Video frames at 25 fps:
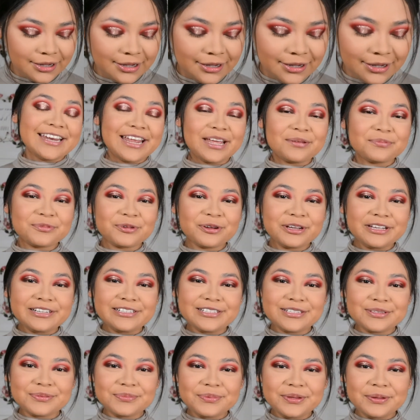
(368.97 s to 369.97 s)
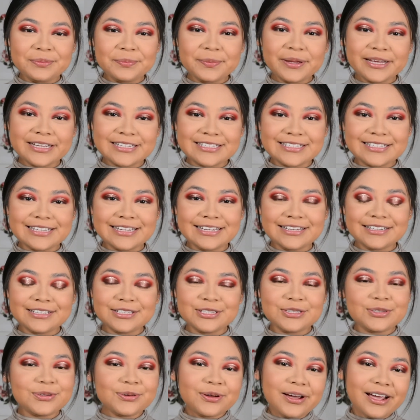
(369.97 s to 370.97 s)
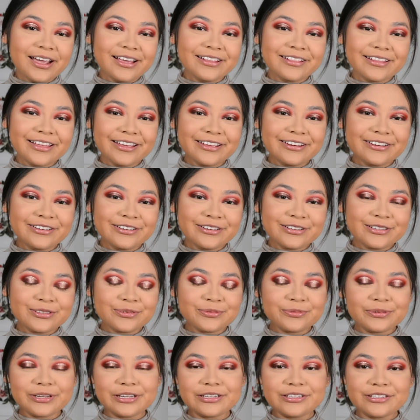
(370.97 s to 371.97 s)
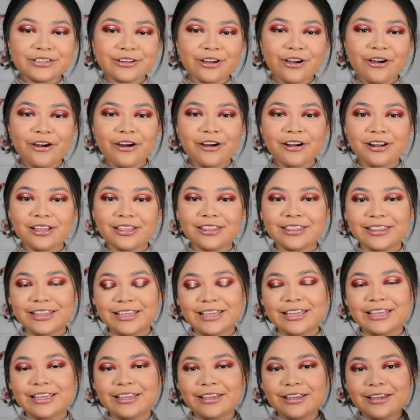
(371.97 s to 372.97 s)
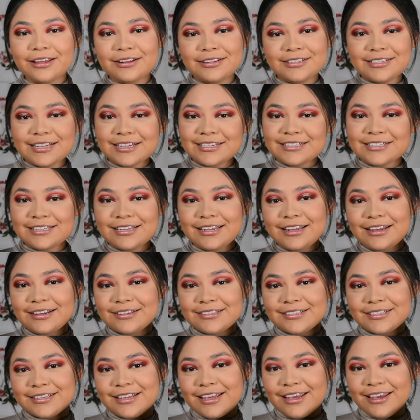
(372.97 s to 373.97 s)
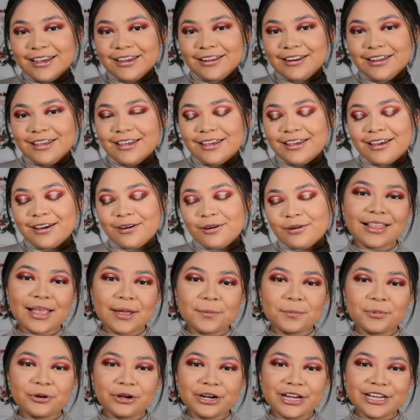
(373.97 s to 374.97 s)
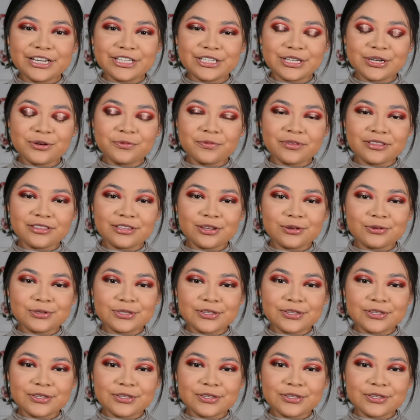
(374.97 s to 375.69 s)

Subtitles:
Today I'm going to be mixing two highlighters, which are the Desi x Katy collaboration with